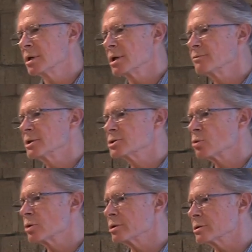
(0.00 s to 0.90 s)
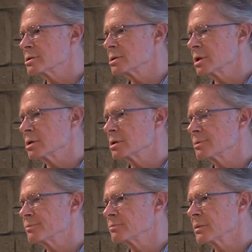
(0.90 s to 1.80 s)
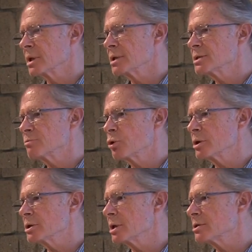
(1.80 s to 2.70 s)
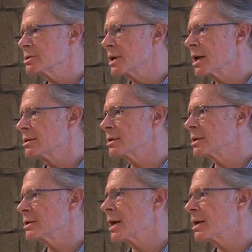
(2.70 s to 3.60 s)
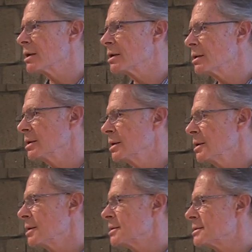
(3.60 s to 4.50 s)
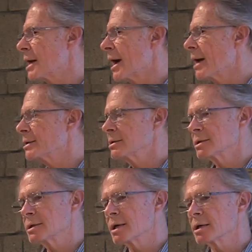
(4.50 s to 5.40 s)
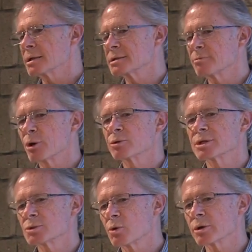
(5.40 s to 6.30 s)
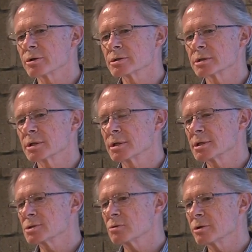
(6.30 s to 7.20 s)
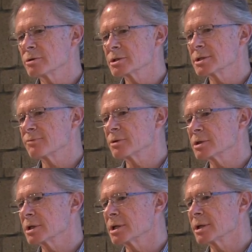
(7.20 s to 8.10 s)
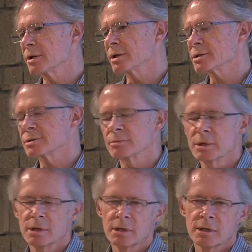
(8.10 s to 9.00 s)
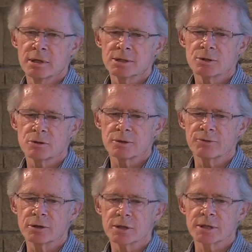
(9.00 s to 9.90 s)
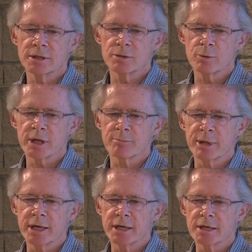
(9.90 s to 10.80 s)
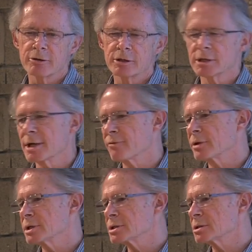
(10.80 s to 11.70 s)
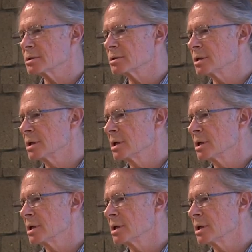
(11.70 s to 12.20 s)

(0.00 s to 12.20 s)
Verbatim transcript: of Disorders, and it's important to understand that the title is that, and the title is about disorders, and a disorder is different than an illness. So if you look in Wikipedia or in a definition